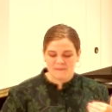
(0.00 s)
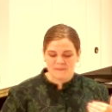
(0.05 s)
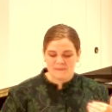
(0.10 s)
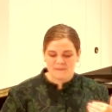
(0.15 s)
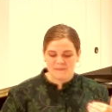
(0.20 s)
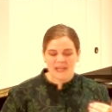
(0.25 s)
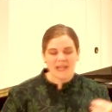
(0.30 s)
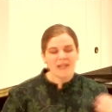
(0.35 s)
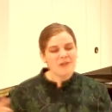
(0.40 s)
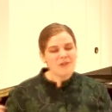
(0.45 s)

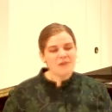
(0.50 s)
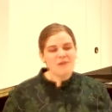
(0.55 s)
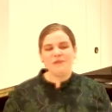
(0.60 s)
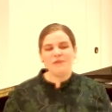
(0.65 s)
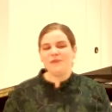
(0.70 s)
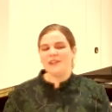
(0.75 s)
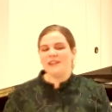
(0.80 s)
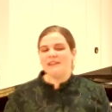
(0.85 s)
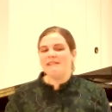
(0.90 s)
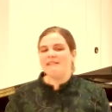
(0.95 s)
Can you
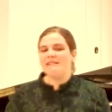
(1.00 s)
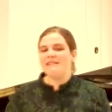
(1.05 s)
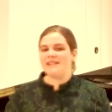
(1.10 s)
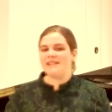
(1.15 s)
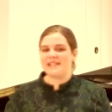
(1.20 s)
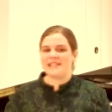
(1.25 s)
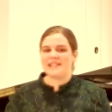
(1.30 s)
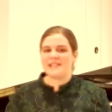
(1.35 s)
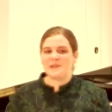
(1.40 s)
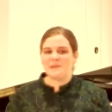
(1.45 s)
feel
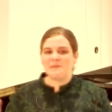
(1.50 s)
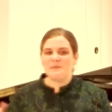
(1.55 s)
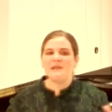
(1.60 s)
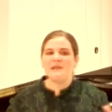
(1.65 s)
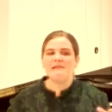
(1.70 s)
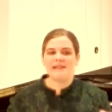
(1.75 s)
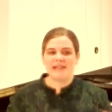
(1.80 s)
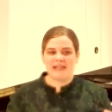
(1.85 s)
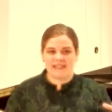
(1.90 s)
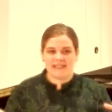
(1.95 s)
the
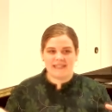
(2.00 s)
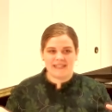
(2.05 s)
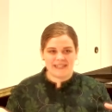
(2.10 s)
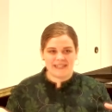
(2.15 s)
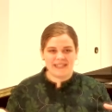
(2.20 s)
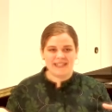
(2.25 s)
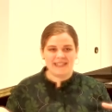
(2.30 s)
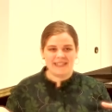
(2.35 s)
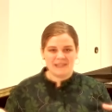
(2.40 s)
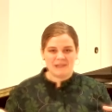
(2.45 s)
spirit
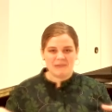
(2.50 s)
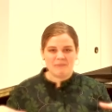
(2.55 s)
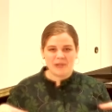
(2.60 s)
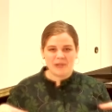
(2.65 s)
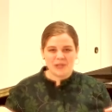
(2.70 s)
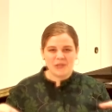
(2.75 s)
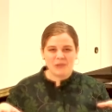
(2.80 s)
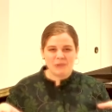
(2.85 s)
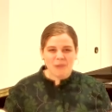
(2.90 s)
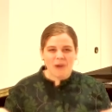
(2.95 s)

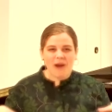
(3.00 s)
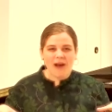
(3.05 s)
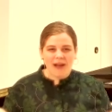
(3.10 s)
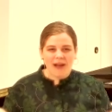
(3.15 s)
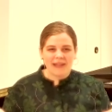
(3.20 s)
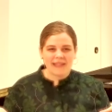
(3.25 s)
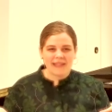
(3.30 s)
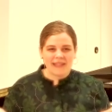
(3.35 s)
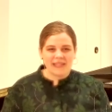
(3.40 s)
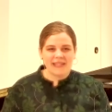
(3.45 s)
when you
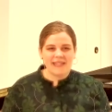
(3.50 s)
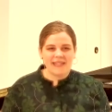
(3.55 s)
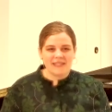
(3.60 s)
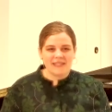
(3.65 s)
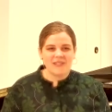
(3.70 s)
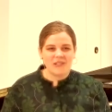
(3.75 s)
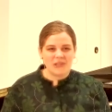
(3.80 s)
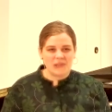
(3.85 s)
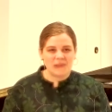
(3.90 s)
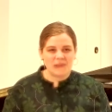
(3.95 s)
walk
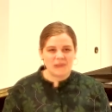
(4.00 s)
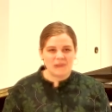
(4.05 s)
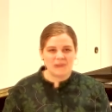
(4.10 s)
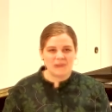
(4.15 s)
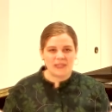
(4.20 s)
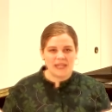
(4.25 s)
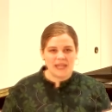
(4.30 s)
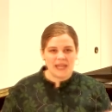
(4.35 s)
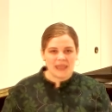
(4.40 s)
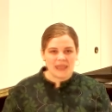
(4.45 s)
into
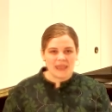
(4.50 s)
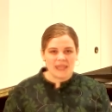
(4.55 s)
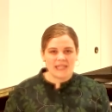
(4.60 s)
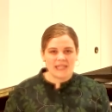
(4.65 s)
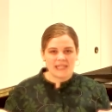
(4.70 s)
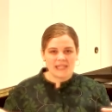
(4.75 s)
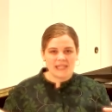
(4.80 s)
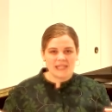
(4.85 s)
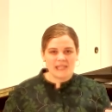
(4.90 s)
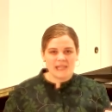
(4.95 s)

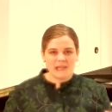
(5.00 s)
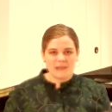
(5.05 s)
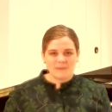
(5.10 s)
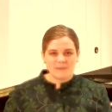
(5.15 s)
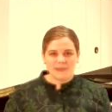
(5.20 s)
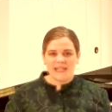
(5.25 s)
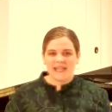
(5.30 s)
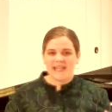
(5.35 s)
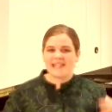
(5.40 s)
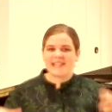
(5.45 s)
this
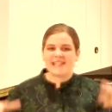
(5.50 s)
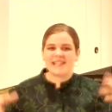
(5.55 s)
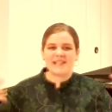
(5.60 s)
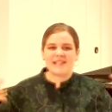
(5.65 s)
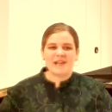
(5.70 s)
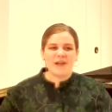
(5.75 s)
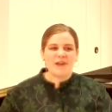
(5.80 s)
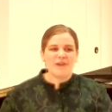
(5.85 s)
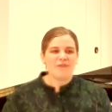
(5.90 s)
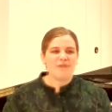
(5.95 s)
place?
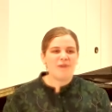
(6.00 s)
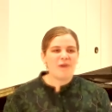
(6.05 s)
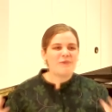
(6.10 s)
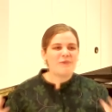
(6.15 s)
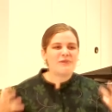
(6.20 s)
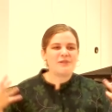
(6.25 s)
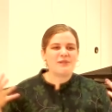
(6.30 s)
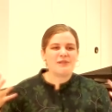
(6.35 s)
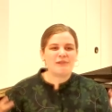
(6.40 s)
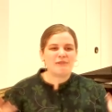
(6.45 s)

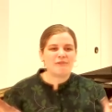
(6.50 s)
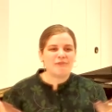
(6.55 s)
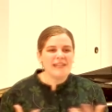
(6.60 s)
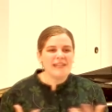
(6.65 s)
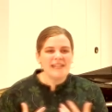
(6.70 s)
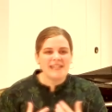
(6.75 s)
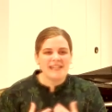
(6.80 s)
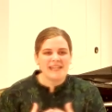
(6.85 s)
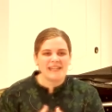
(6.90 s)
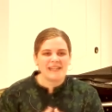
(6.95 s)
Folks
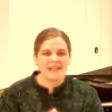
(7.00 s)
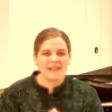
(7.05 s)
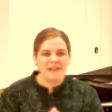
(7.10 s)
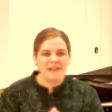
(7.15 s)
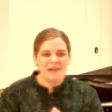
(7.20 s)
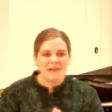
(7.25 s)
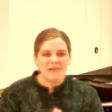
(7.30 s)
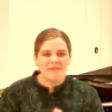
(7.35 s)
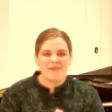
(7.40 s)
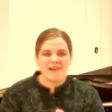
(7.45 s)
greeting
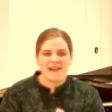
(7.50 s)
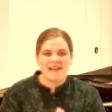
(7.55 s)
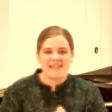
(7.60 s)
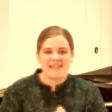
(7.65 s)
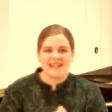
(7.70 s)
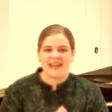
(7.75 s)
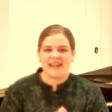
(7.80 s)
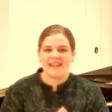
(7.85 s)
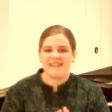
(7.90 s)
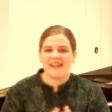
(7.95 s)

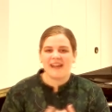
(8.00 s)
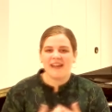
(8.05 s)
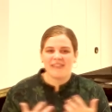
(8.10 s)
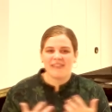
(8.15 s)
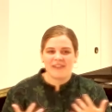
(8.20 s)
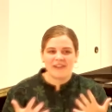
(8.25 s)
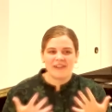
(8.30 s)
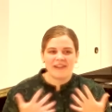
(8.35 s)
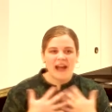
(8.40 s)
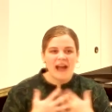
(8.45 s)
one
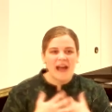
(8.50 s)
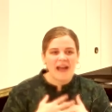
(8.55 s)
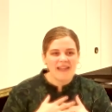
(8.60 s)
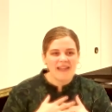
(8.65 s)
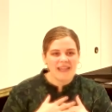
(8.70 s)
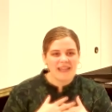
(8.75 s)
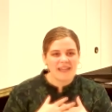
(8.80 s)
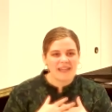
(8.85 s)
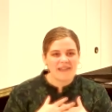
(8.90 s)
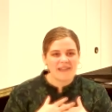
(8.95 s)
another,
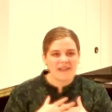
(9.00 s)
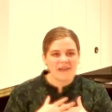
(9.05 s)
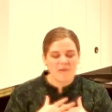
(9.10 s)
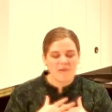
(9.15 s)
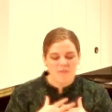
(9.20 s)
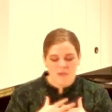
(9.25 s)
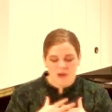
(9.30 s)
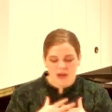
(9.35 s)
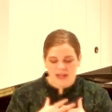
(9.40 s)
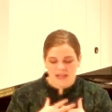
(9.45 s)
hugging
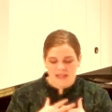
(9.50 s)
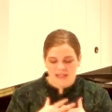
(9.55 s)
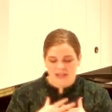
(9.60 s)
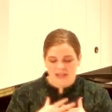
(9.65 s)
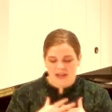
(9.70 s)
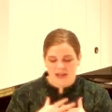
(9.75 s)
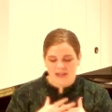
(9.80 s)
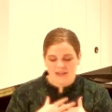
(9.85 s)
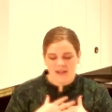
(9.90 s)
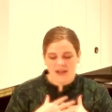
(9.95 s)
one
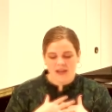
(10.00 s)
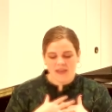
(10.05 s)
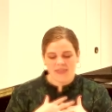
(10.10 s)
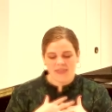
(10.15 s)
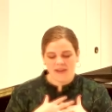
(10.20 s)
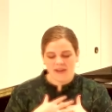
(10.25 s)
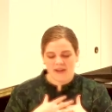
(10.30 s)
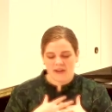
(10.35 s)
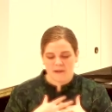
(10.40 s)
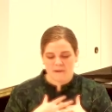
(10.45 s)

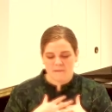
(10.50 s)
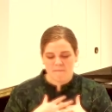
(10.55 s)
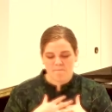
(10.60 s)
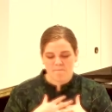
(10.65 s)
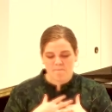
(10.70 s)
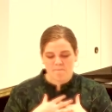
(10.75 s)
another.